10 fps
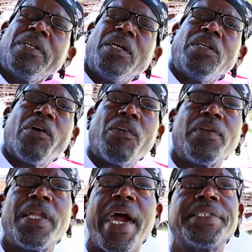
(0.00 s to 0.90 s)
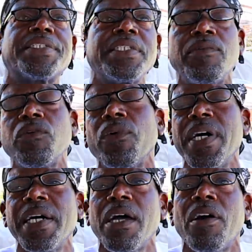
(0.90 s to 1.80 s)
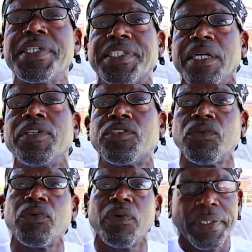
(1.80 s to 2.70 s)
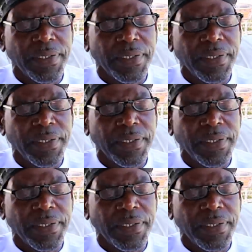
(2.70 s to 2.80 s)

you know, late seventy-one, early seventy-two.